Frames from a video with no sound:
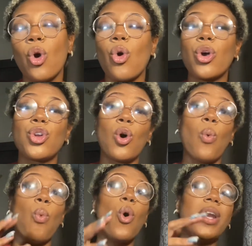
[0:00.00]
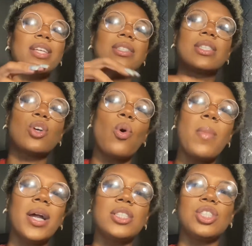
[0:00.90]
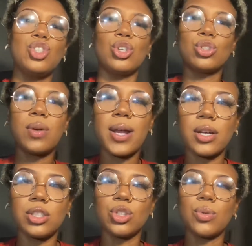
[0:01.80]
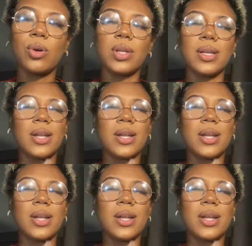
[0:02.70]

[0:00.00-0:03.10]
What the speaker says: or you'll want it so much, you'll try to control it.